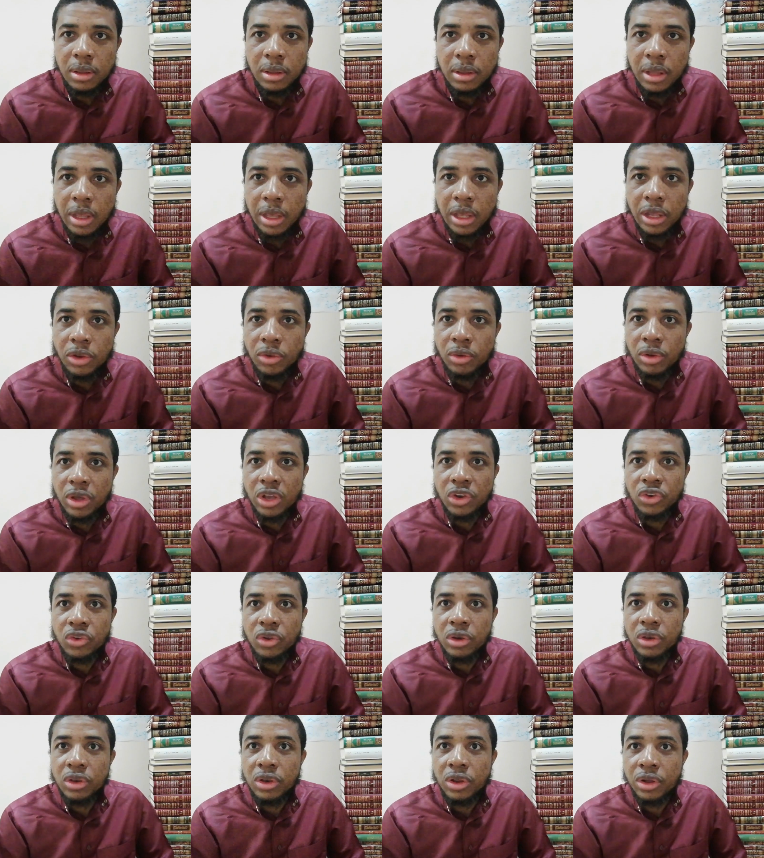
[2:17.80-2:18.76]
the
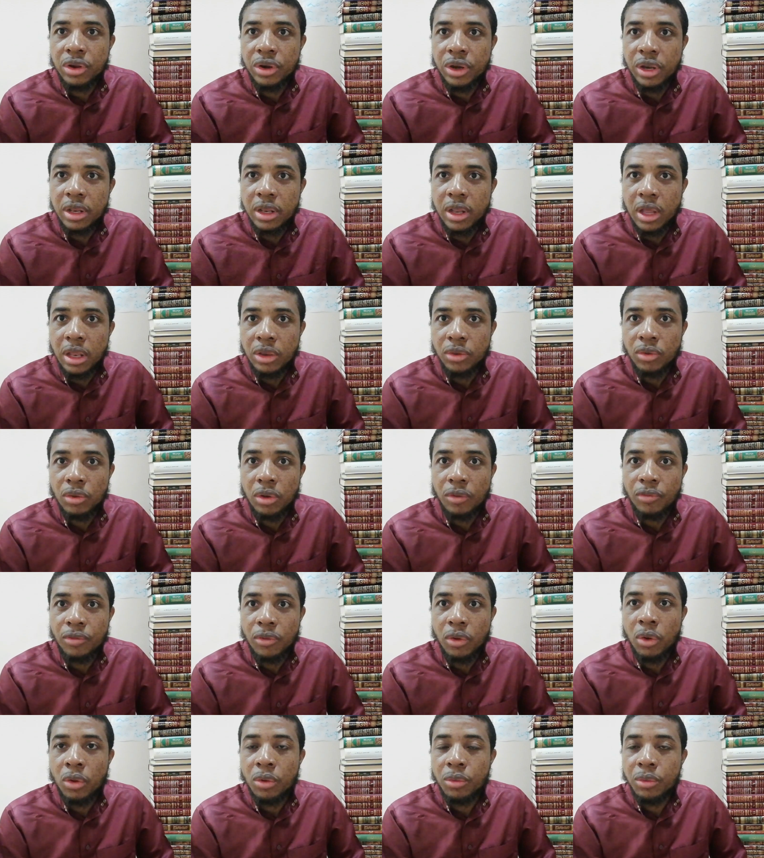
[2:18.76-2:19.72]
education degree that you have
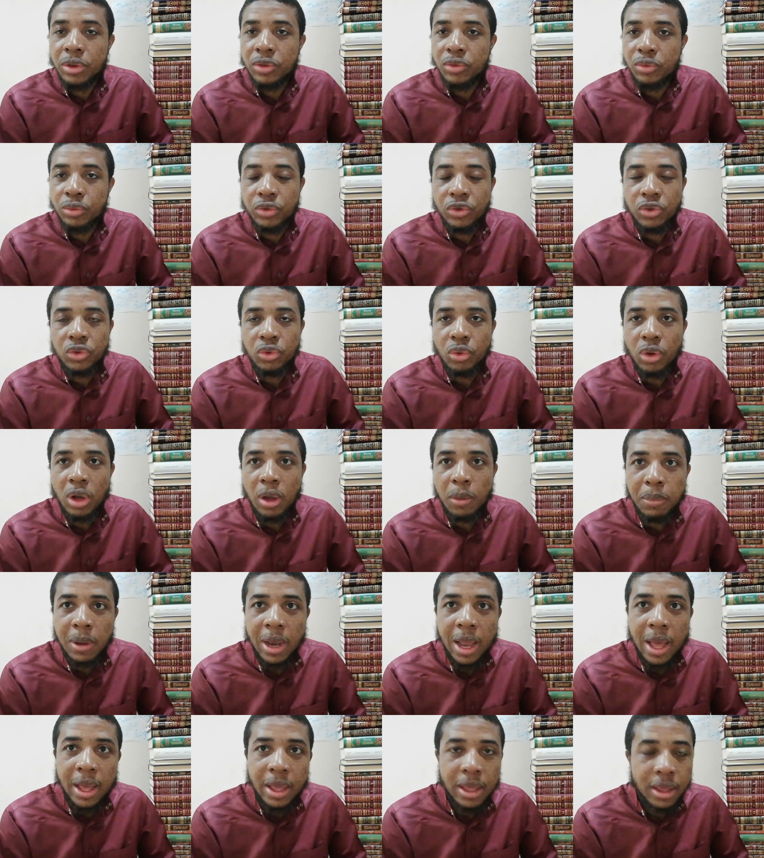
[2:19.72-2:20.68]
always wished to
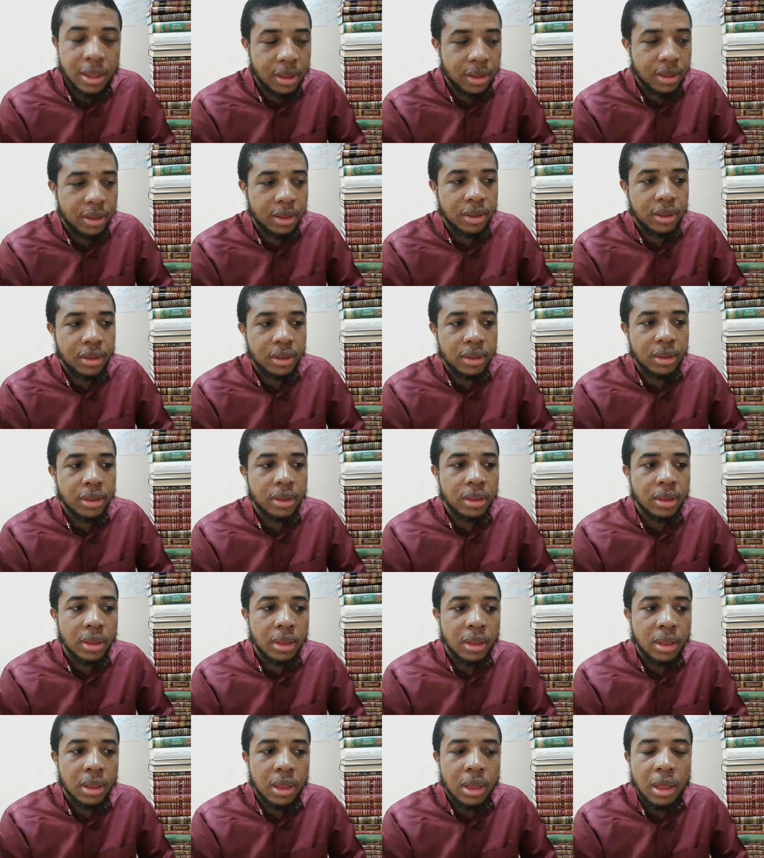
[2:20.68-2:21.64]
apply.
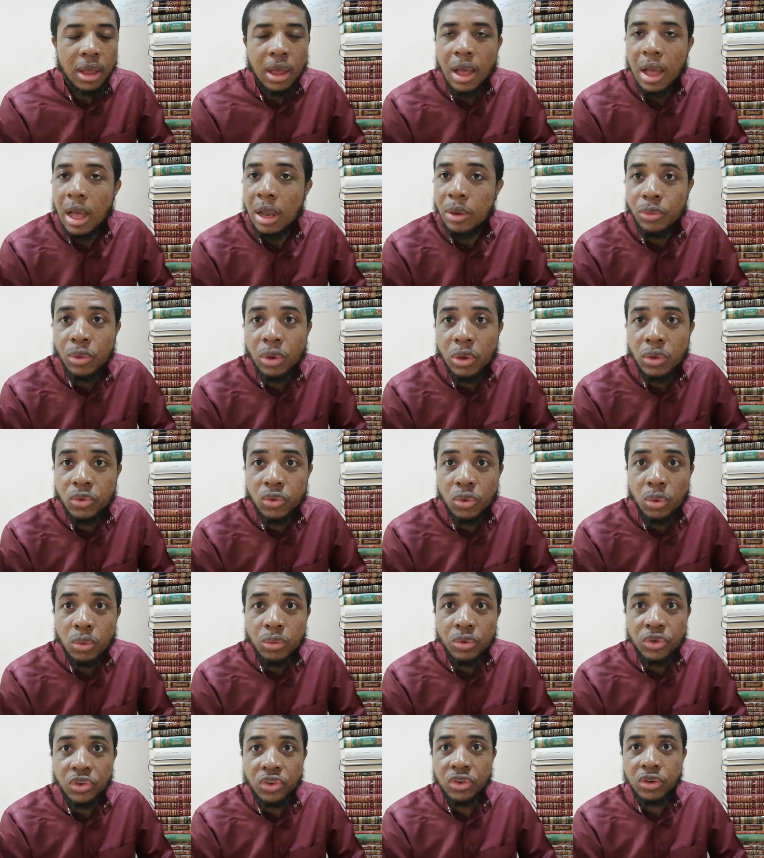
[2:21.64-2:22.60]
And we also
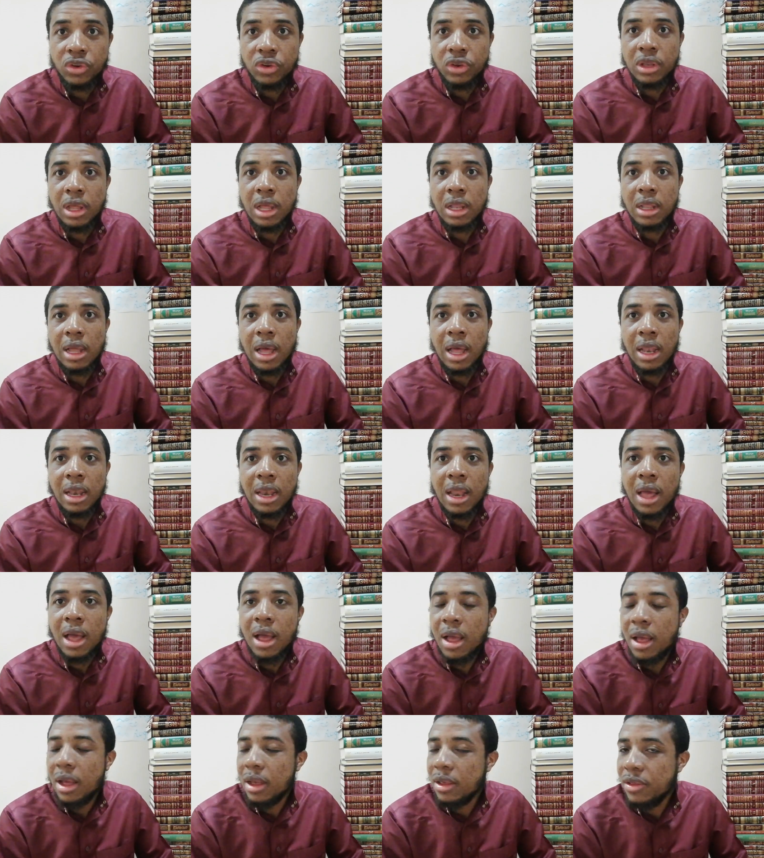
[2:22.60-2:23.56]
wish that
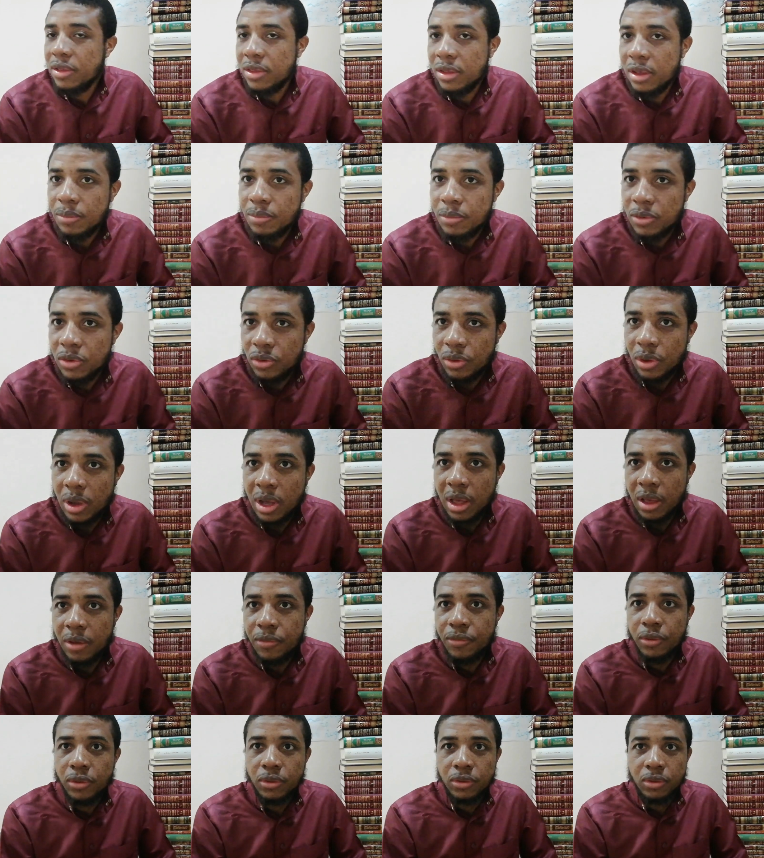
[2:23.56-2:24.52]
Allah accepts your
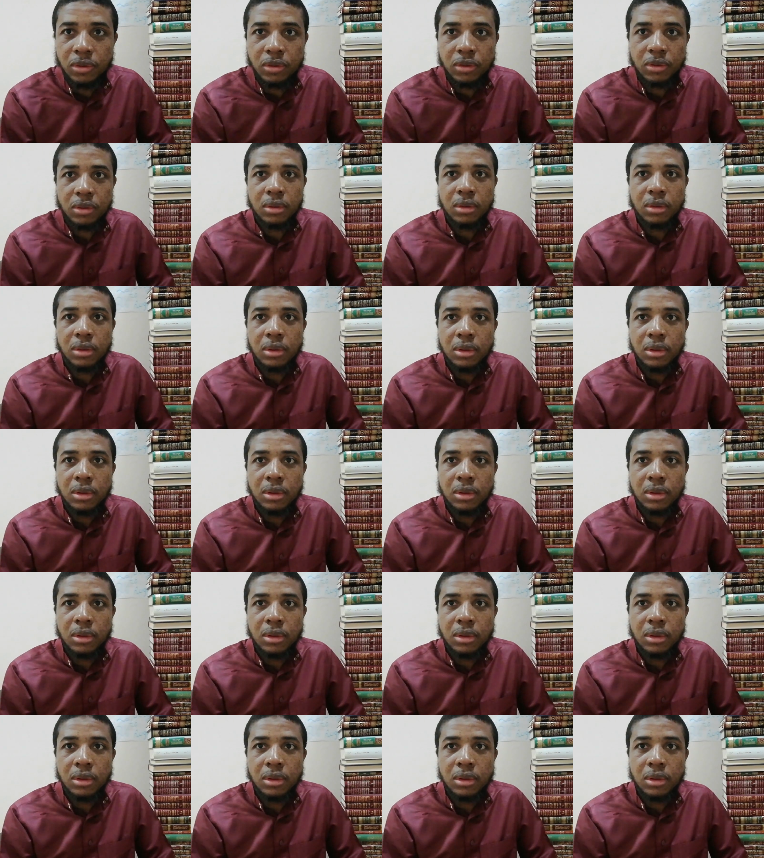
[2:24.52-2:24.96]
efforts